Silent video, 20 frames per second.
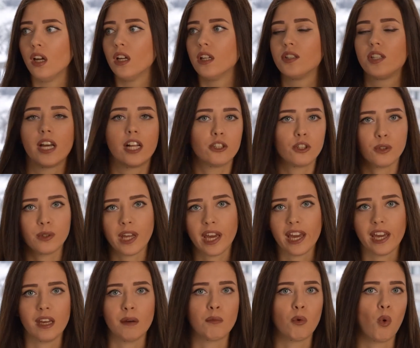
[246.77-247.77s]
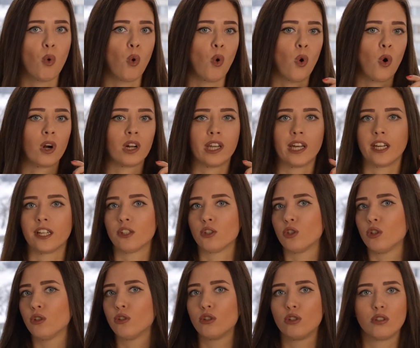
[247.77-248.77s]
tell your name or
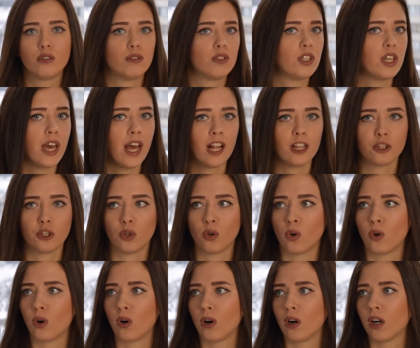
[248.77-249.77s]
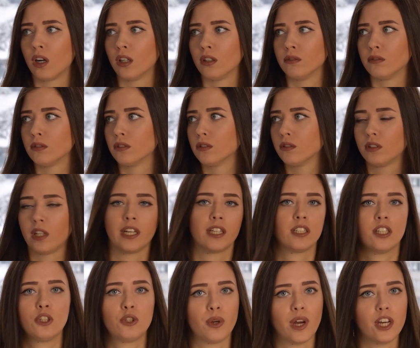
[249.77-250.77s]
tell your
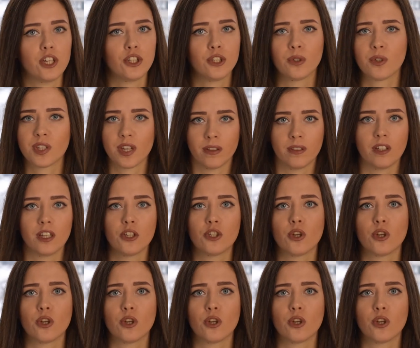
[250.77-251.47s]
situation or something.